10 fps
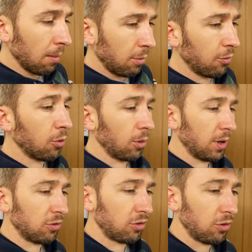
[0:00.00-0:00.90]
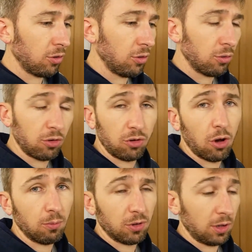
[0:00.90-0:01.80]
before it went to
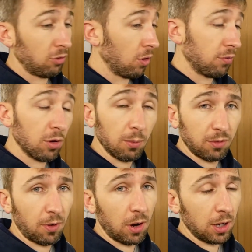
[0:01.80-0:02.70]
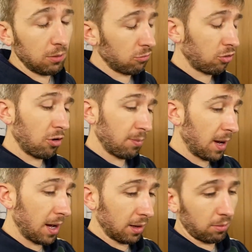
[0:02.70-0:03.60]
Tom's, and it drove to Tom's fine, drove
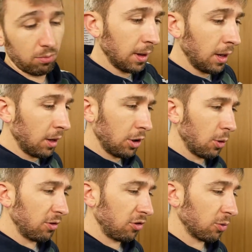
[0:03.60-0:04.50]
back, no issues